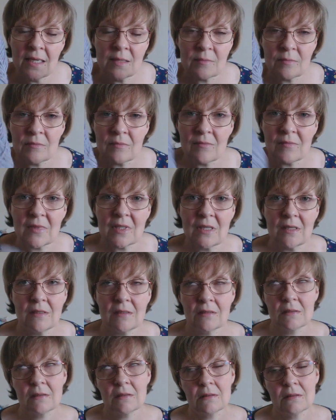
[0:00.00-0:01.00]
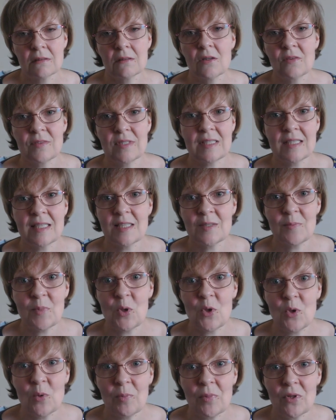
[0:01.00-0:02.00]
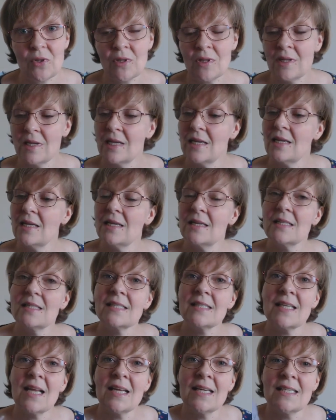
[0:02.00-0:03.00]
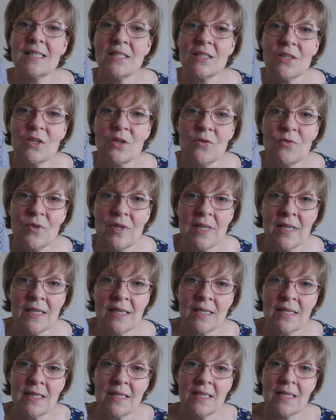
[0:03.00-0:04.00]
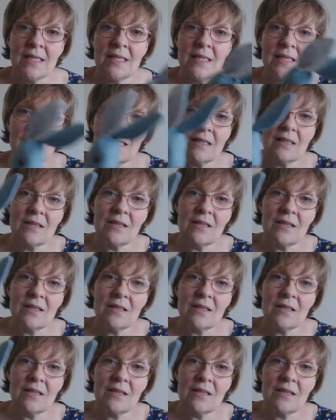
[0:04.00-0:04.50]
obviously it's purple, slight greeny